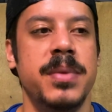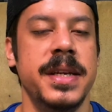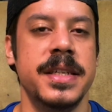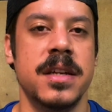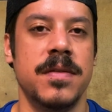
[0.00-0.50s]

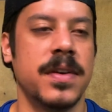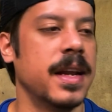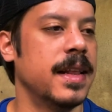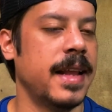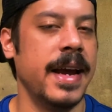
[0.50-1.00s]
please don't forget
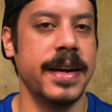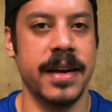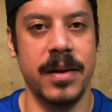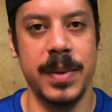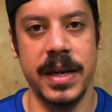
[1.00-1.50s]
to like,
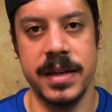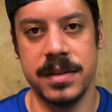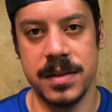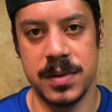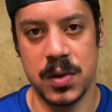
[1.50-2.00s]
comment, and
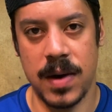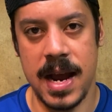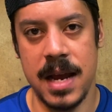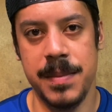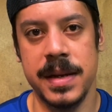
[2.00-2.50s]

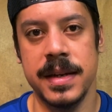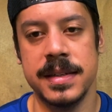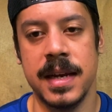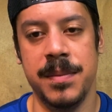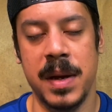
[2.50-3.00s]
subscribe. It does
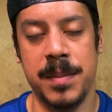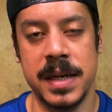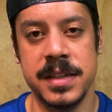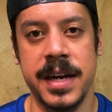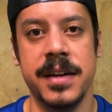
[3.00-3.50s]
help out my
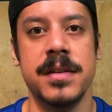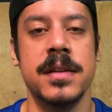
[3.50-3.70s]
channel.